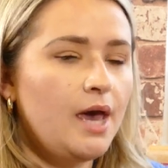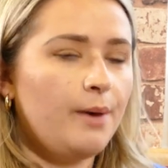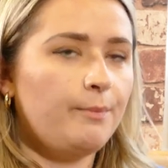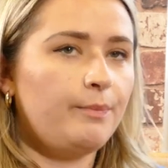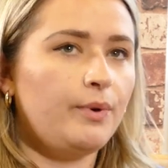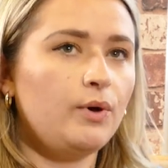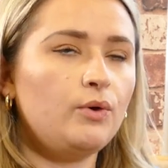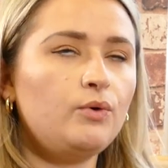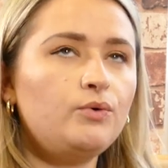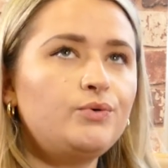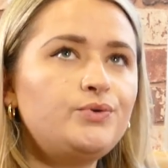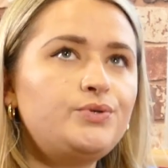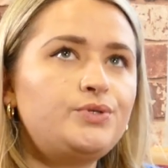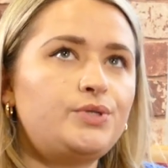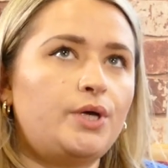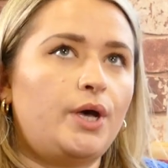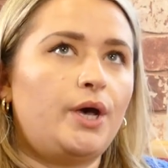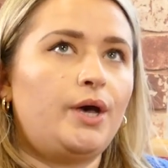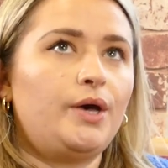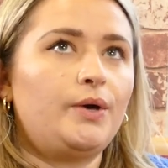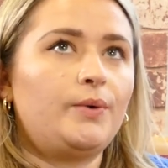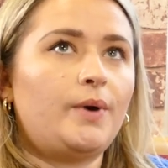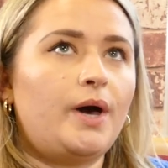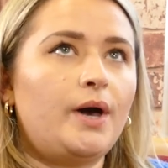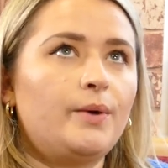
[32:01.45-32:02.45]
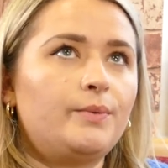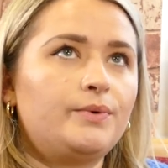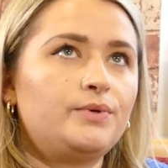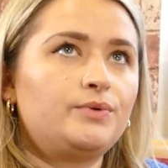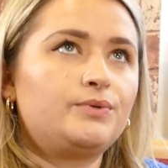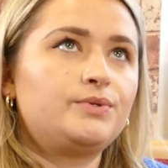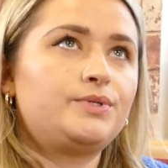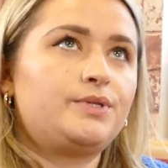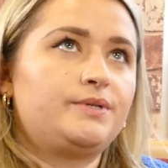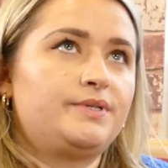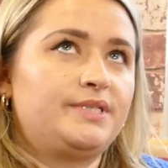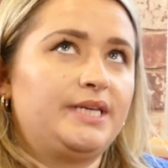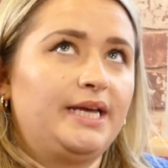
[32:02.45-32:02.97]
But also, I would
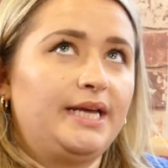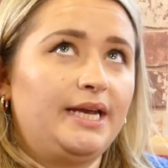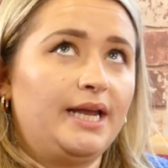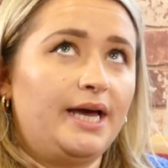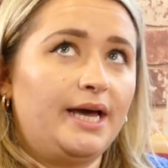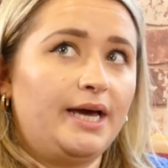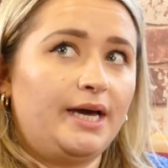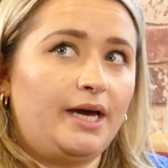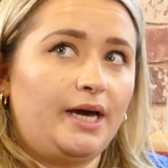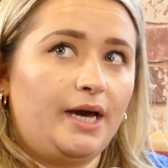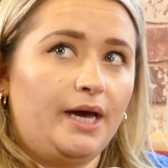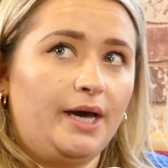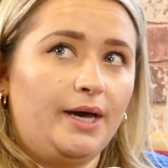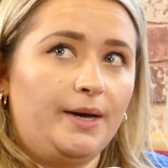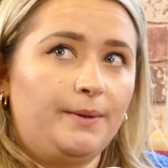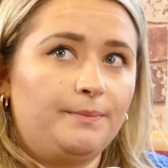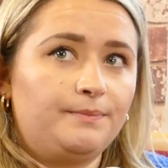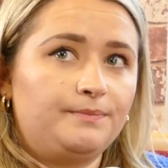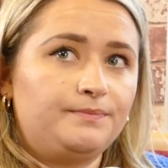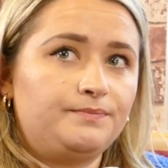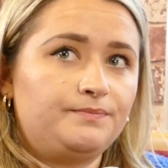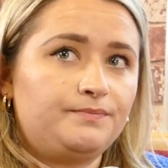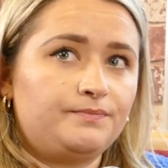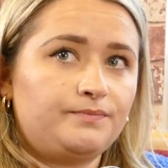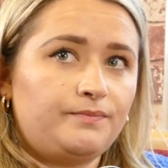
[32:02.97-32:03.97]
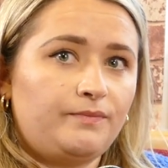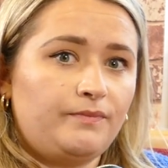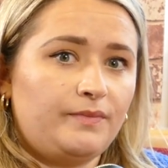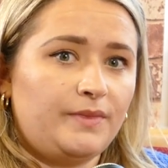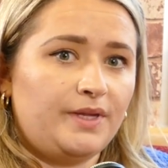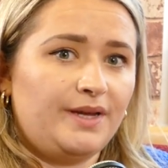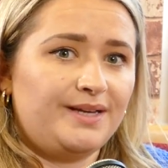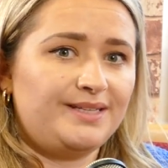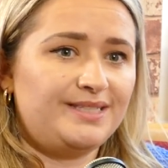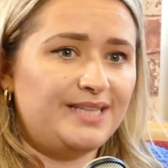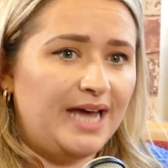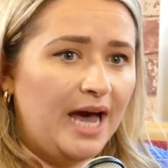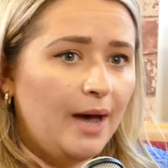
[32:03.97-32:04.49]
also say like
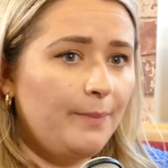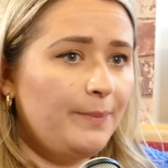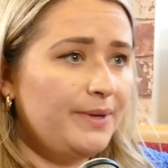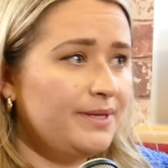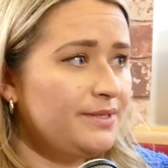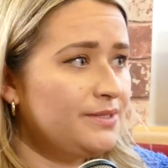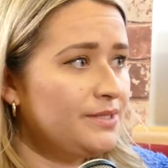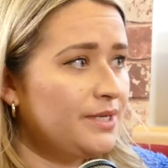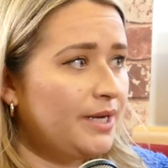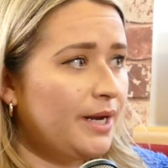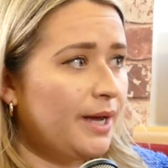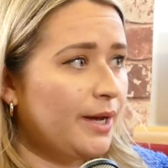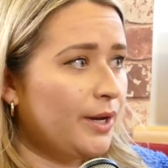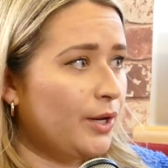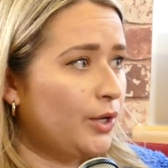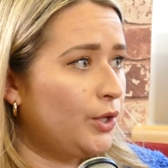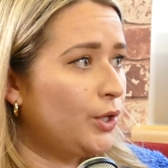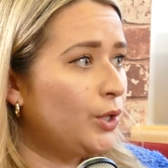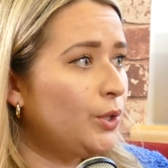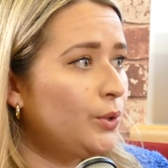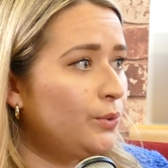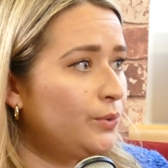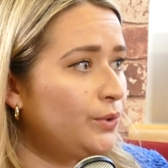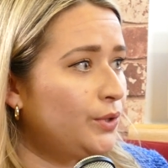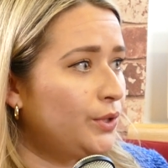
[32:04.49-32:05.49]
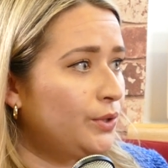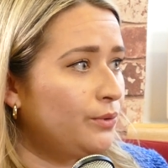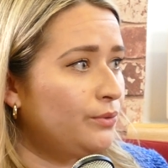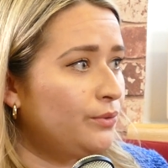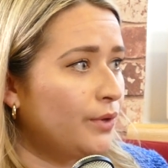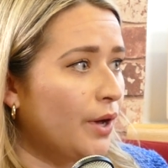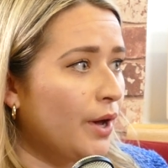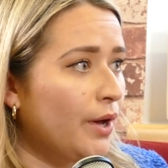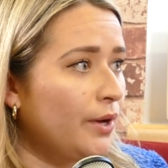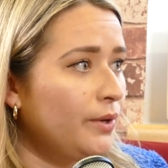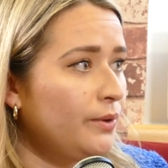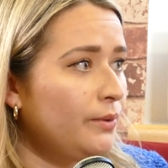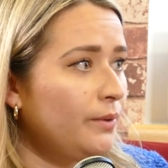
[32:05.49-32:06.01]
tap into like who you
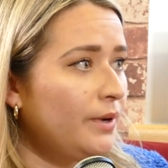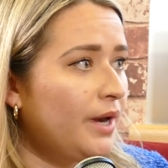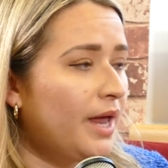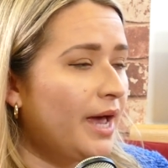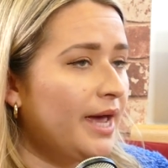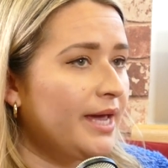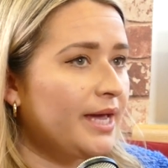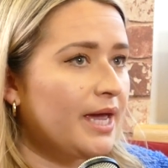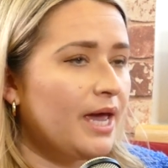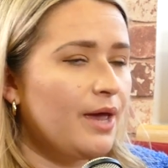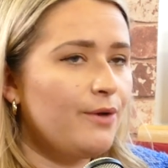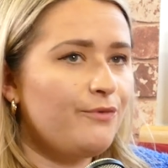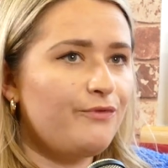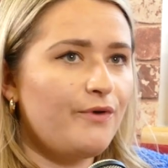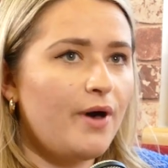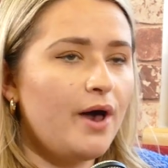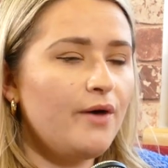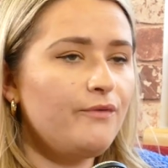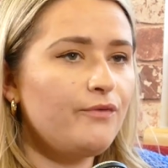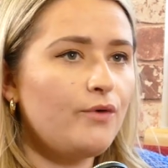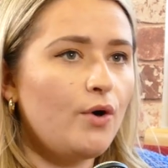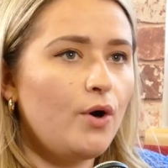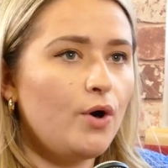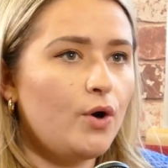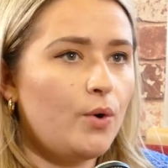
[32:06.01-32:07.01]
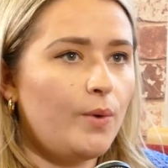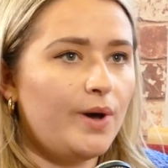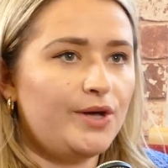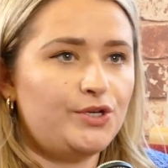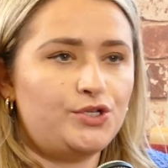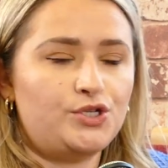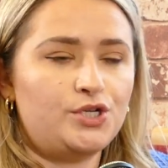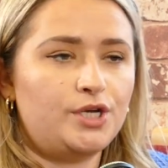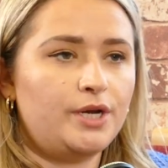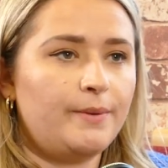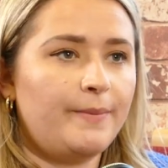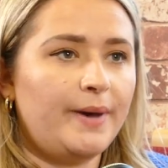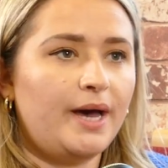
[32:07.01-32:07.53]
know. Like if I've got a
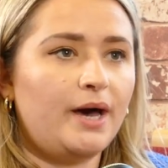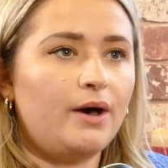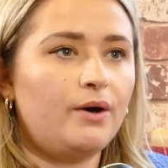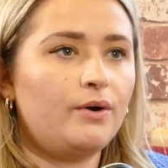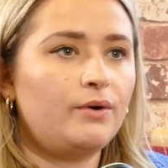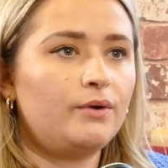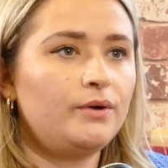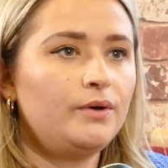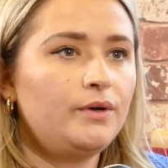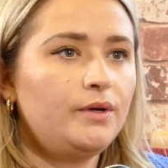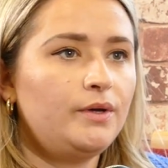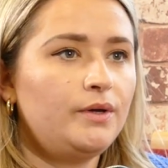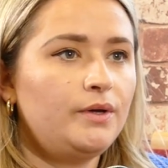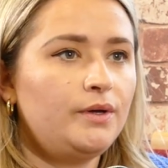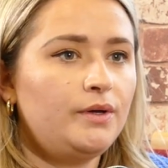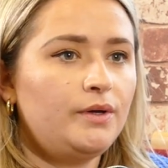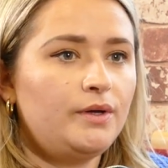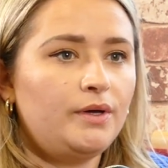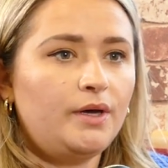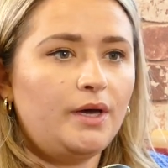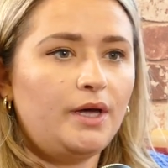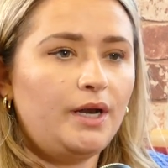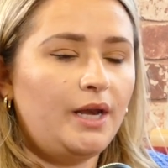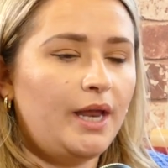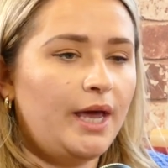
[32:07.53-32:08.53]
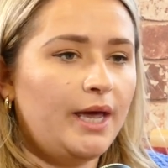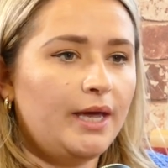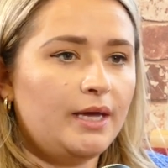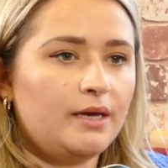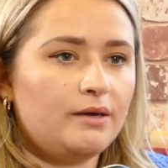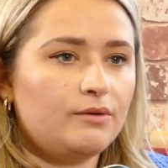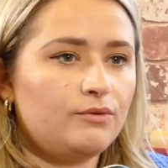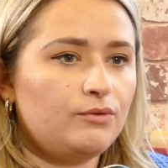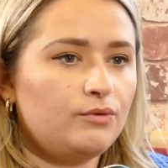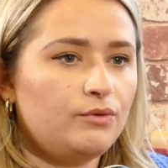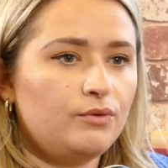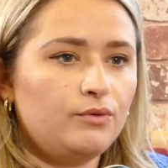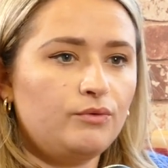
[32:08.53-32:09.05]
question about
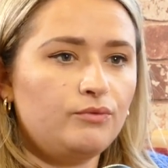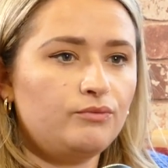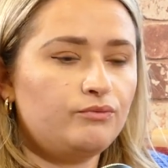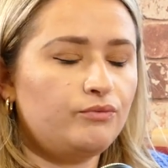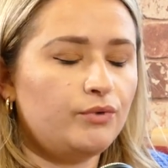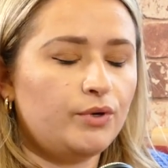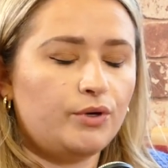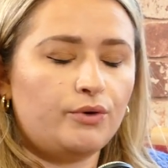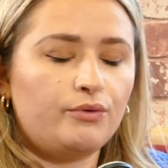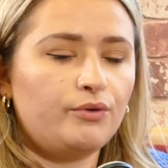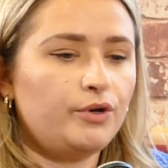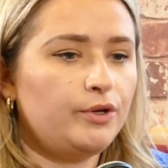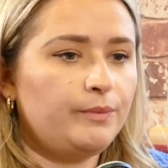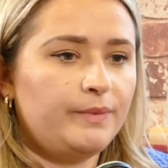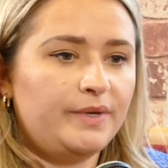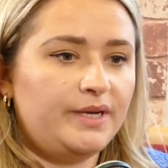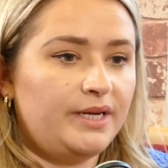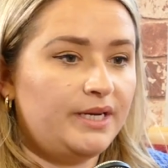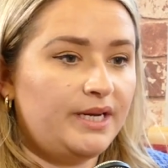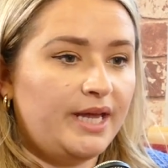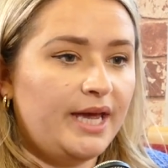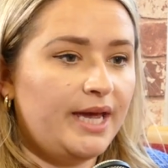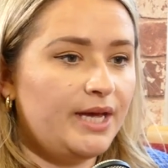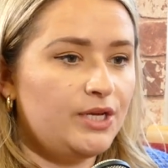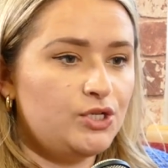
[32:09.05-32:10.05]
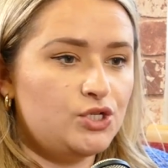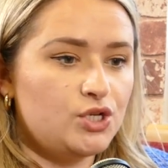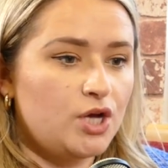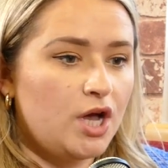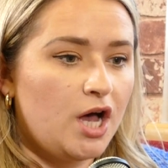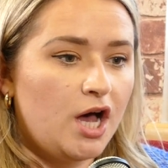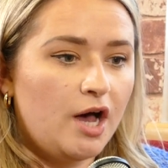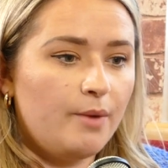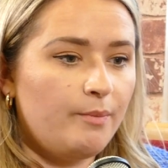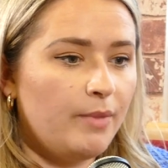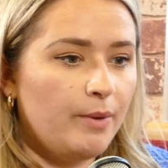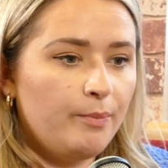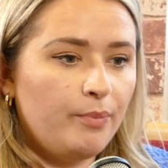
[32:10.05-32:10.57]
like recruitment and
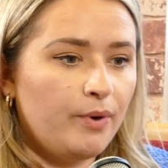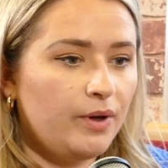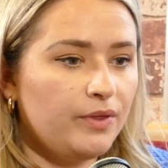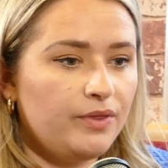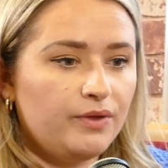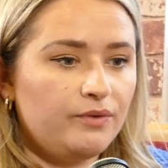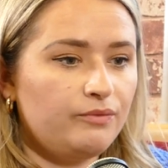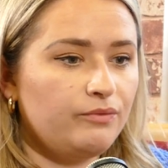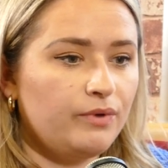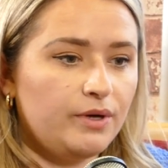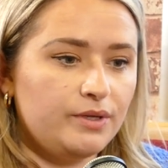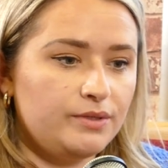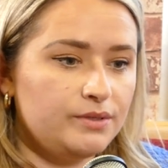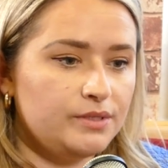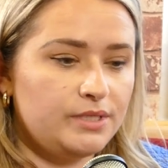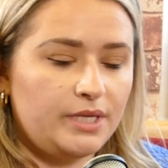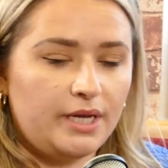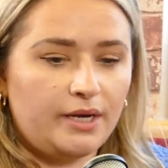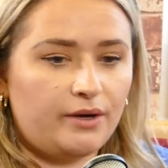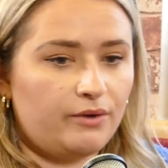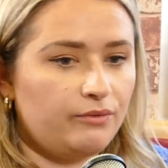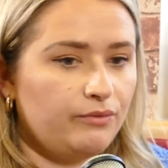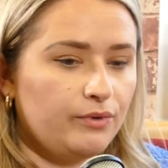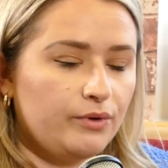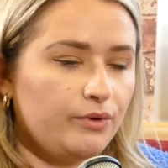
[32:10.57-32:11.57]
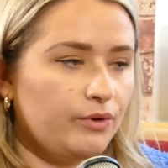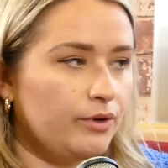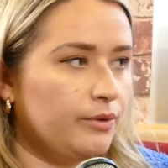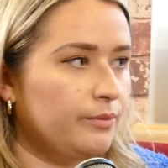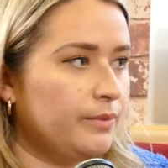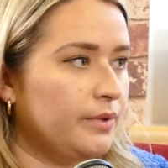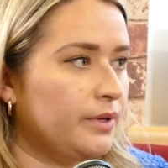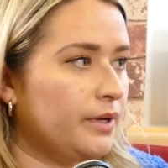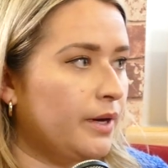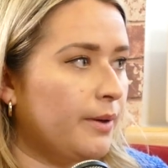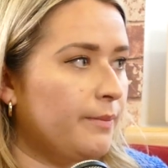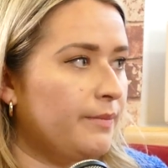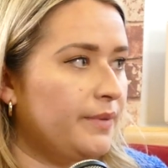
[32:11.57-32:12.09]
HR, my brother runs like a
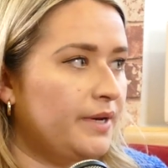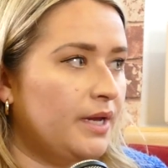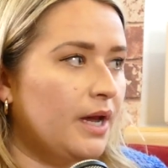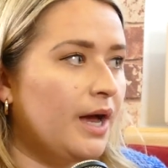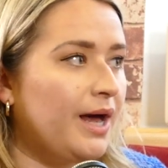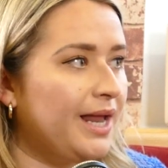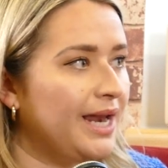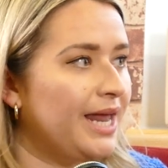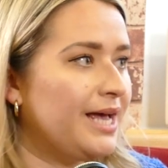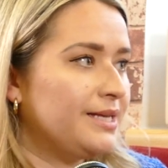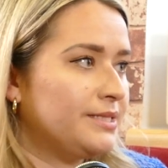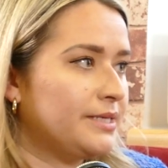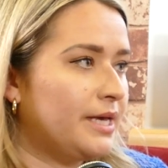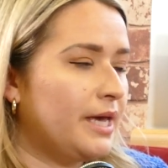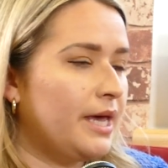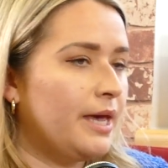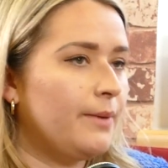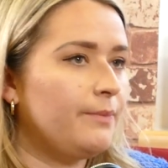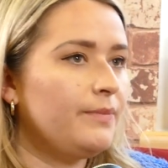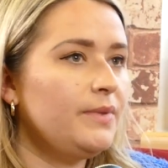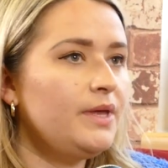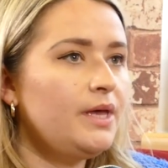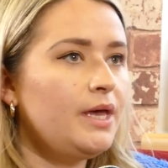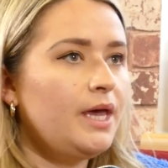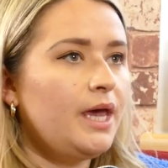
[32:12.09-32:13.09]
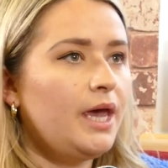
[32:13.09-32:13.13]
recruitment company, I'll ask him.